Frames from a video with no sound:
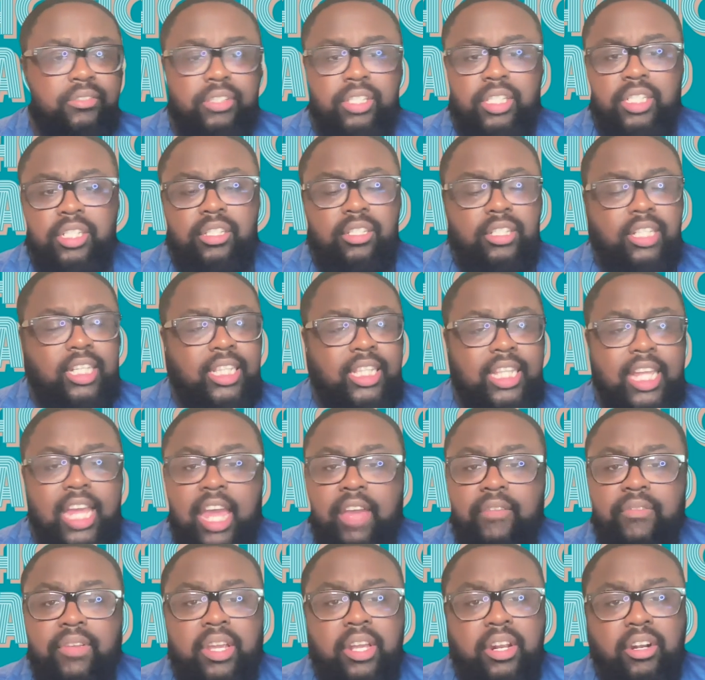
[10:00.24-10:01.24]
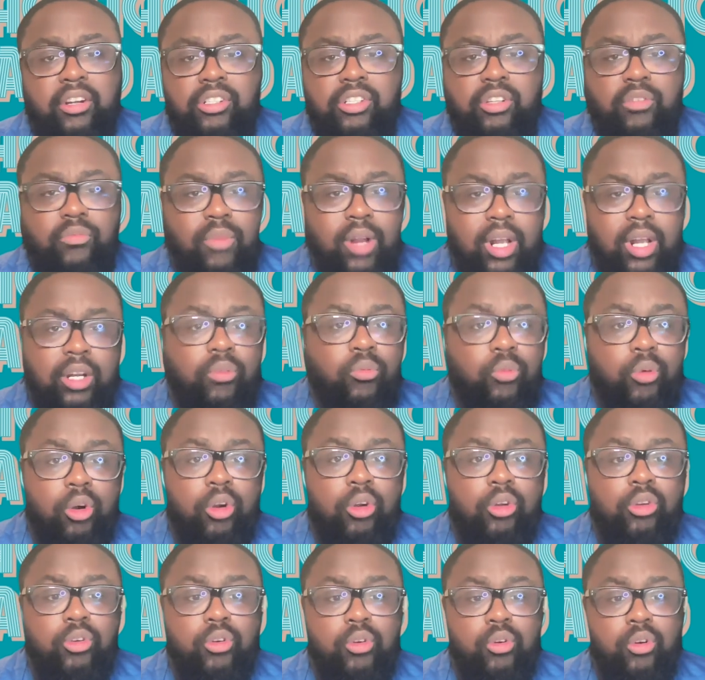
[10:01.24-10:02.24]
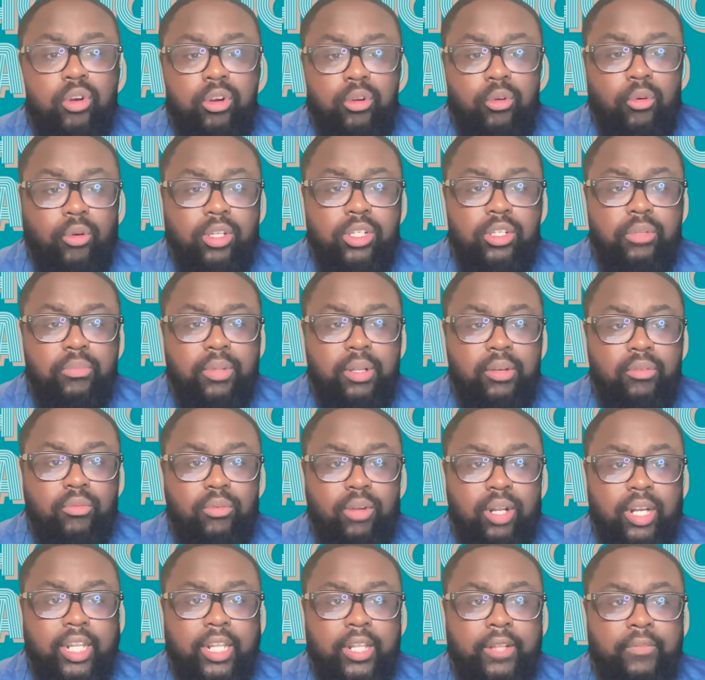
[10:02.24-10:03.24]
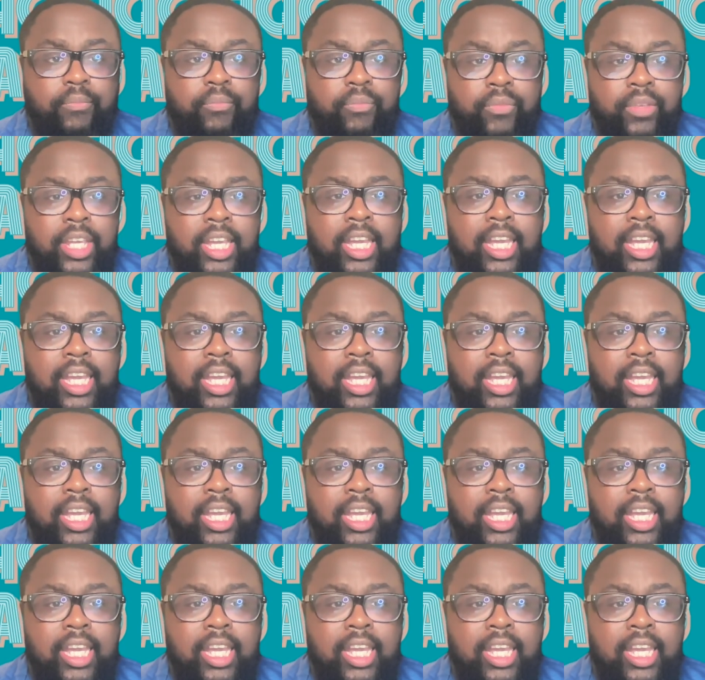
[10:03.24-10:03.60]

you just look at the heavy hitters around the world who are going to be running